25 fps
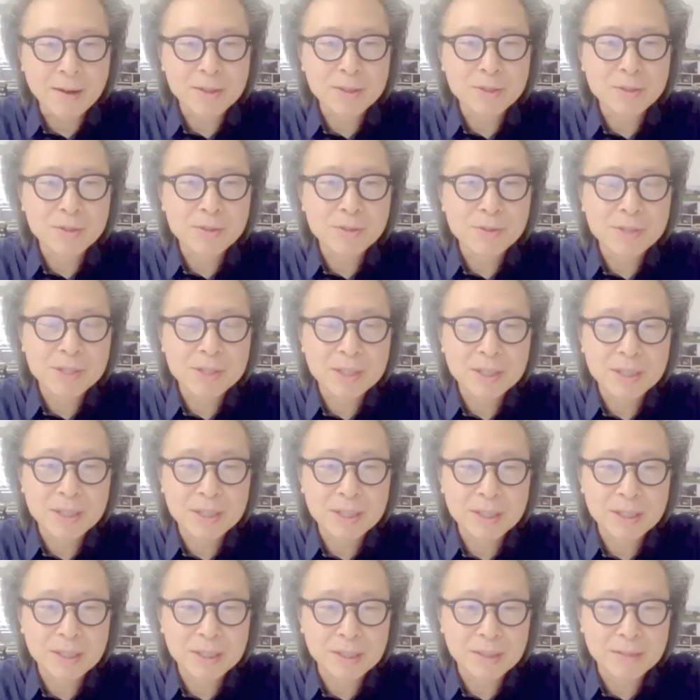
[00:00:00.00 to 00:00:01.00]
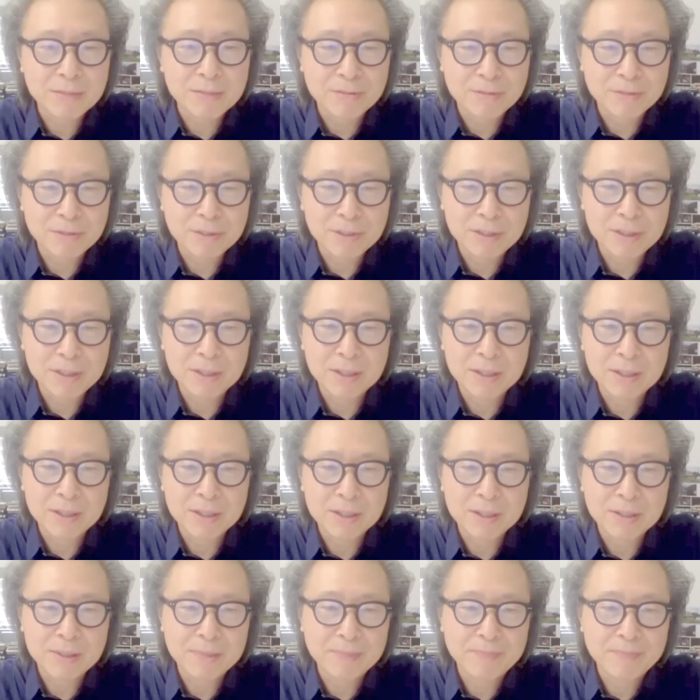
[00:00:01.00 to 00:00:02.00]
to see the
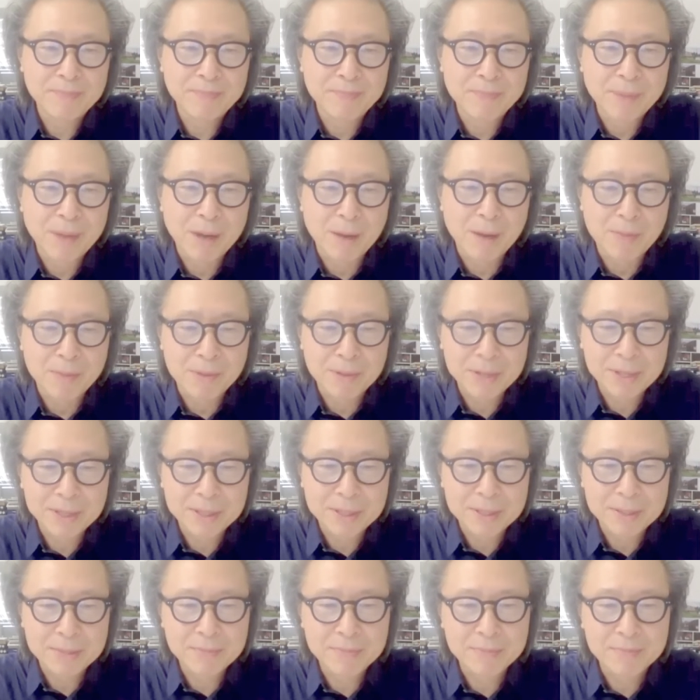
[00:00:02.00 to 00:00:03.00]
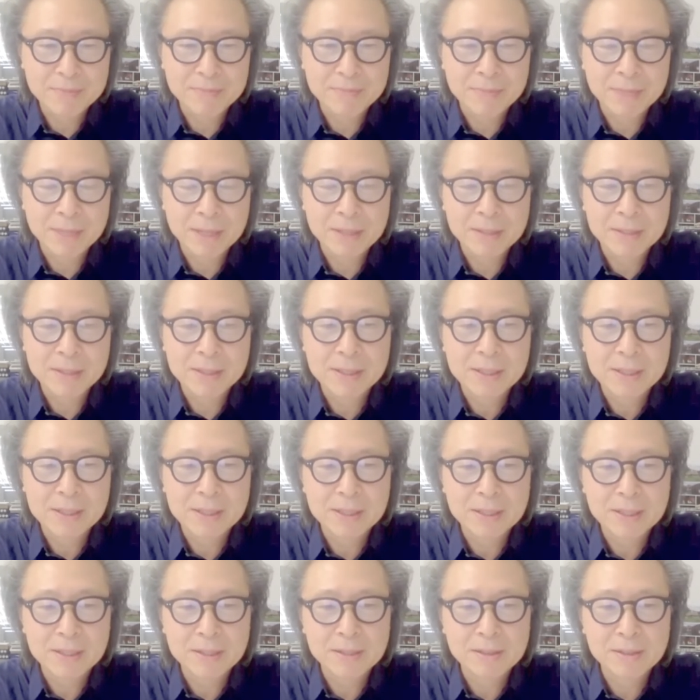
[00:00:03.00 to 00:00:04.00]
fully operate, but
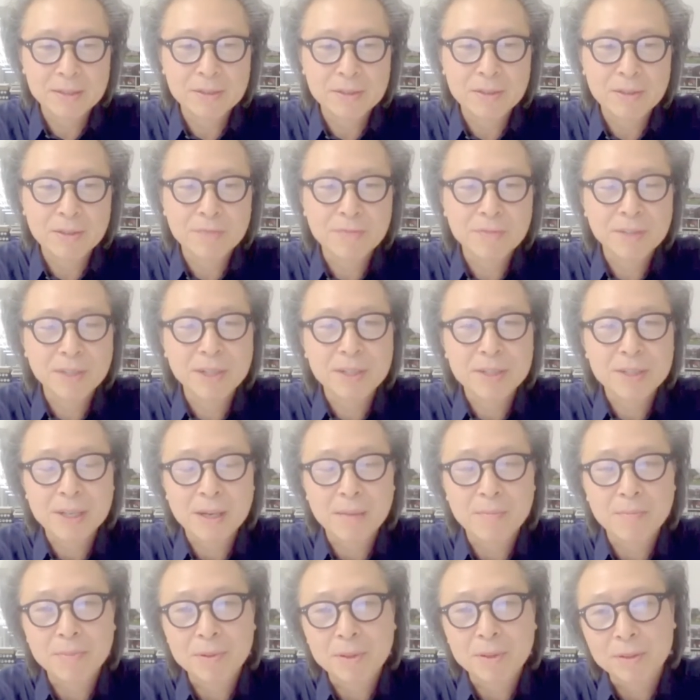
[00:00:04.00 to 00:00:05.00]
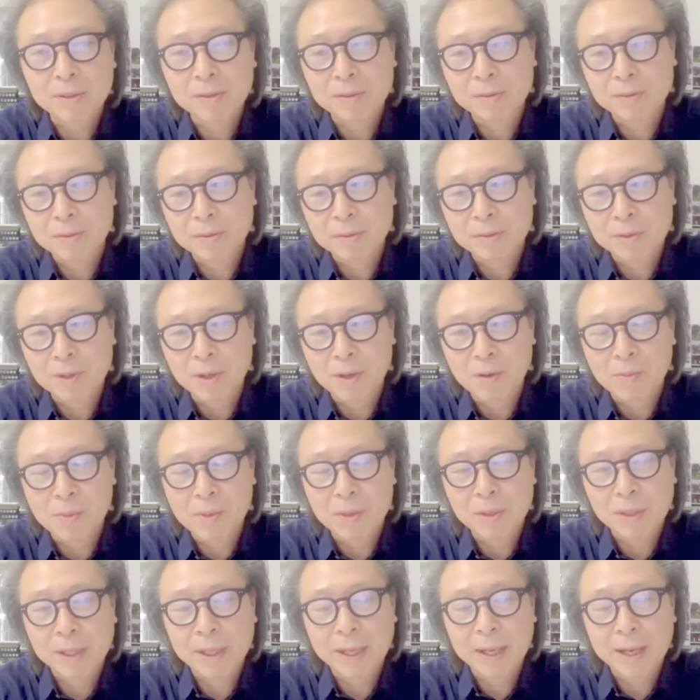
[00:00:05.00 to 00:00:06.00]
uh, you know, for example,
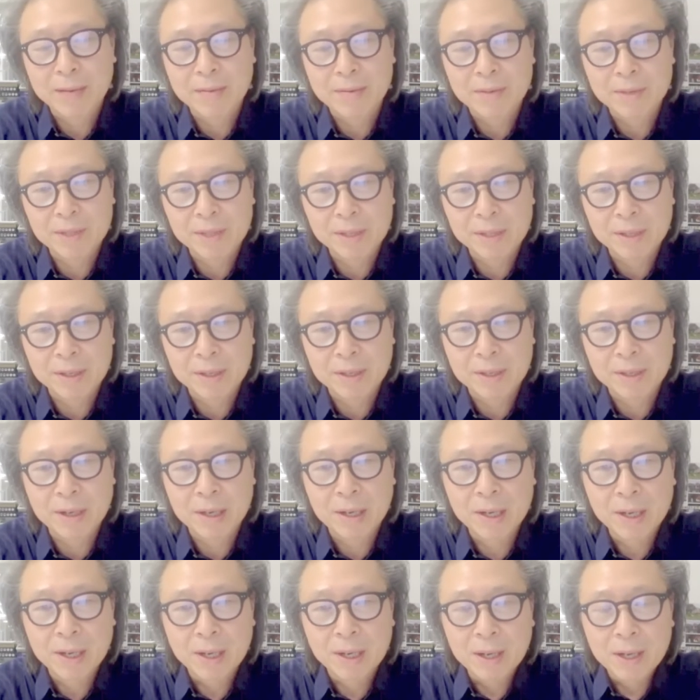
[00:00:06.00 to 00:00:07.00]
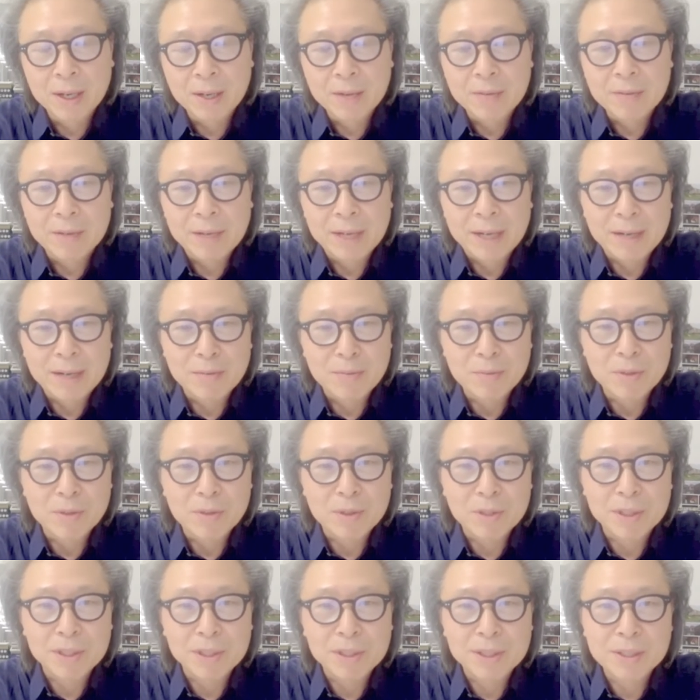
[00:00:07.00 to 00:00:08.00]
normally every year we have
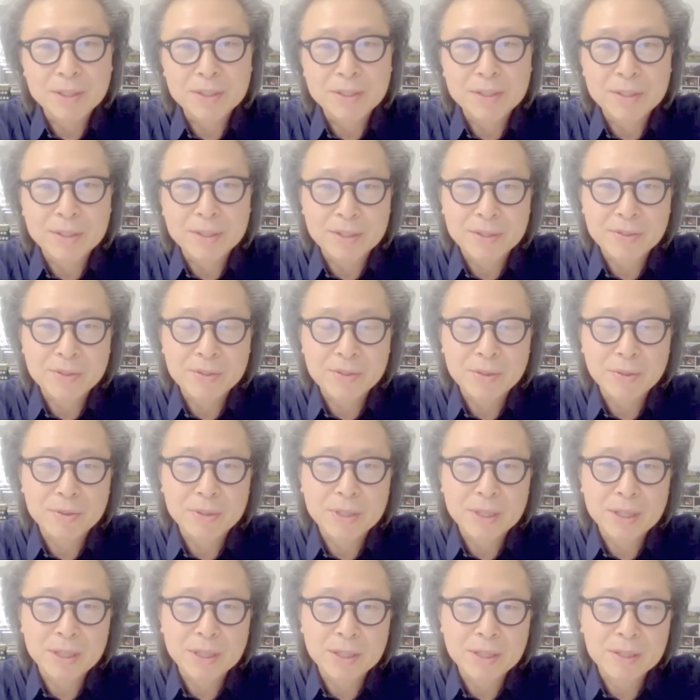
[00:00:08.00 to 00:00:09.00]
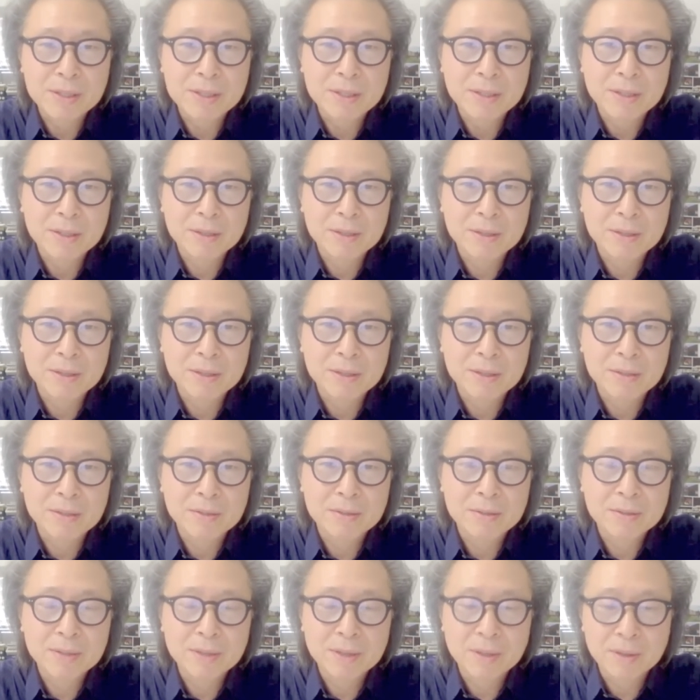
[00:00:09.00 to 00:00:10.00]
more inter students or
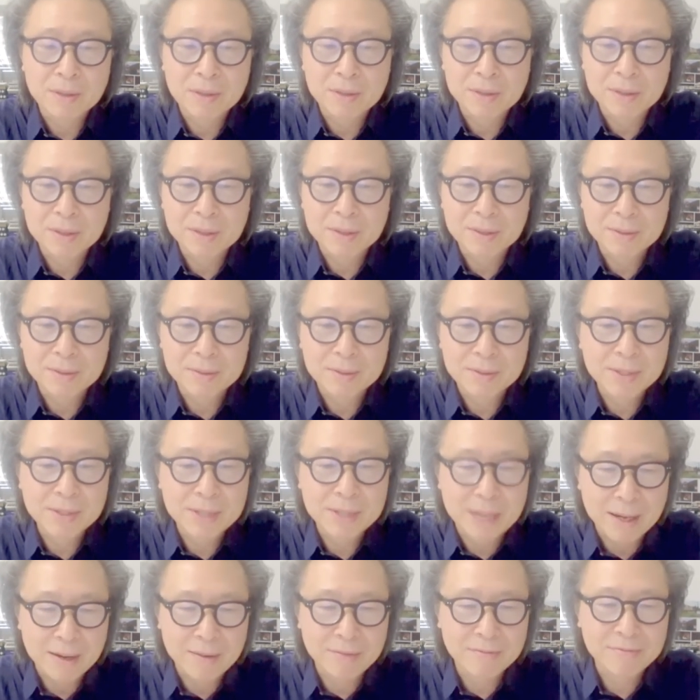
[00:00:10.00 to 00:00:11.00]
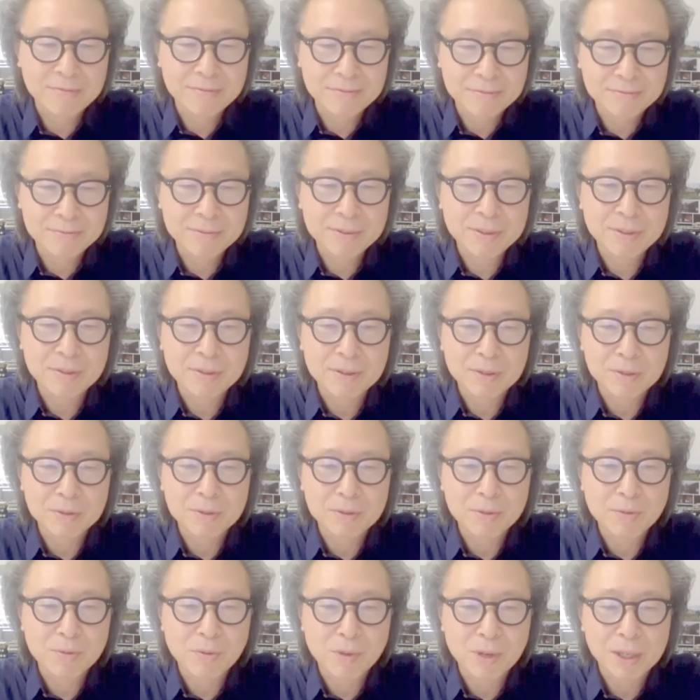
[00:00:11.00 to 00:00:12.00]
or staff, you know,
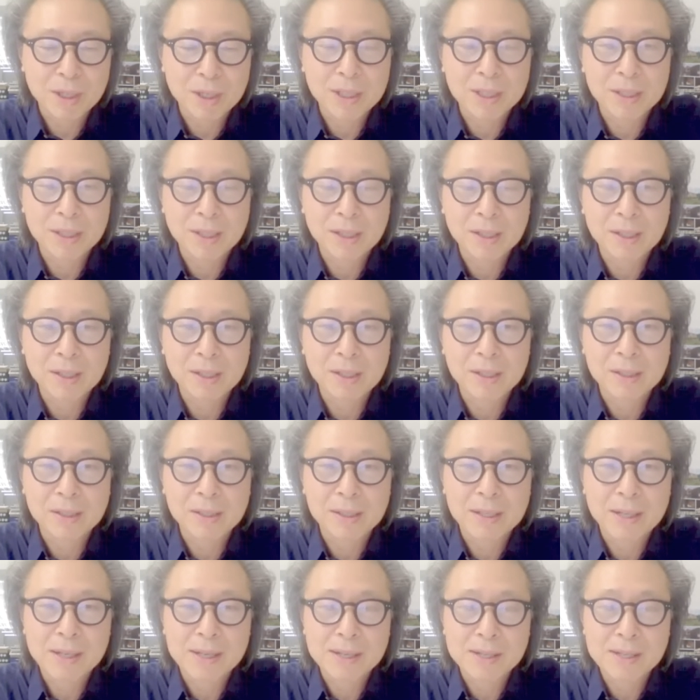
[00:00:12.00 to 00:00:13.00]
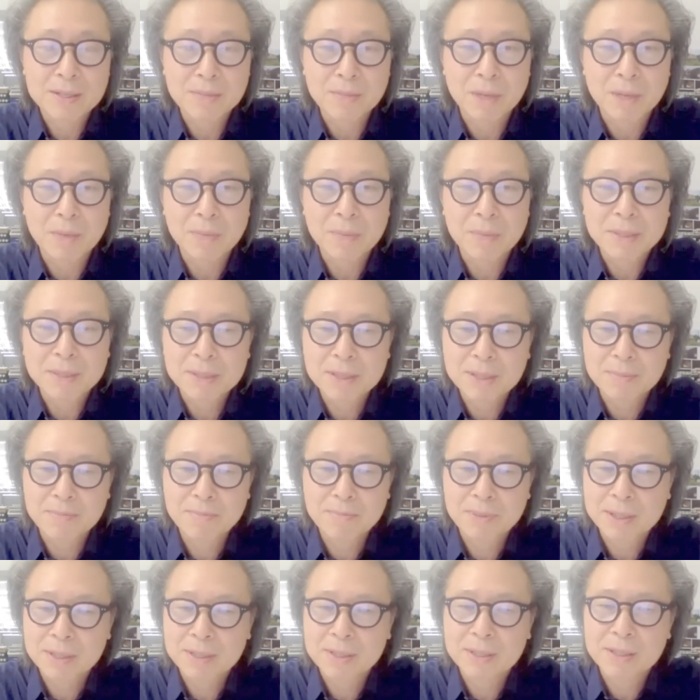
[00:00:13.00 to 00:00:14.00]
working at this moment,
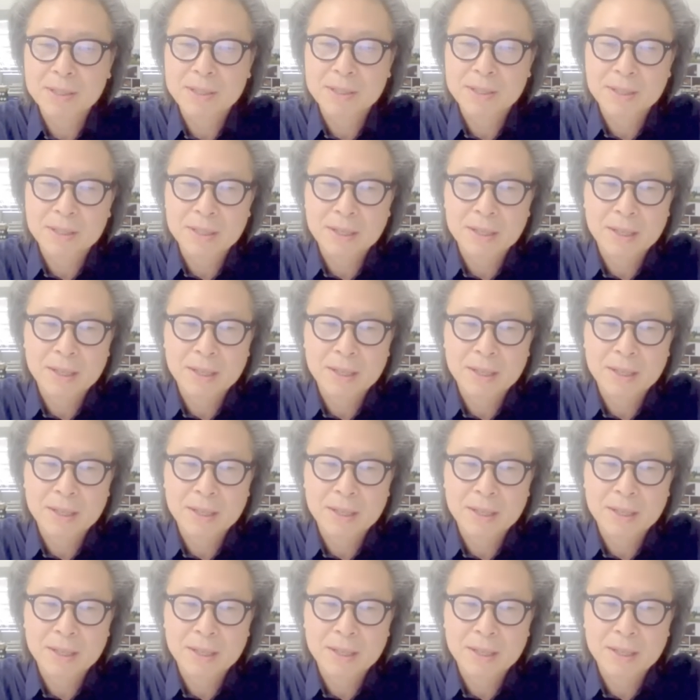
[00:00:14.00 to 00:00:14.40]
but uh,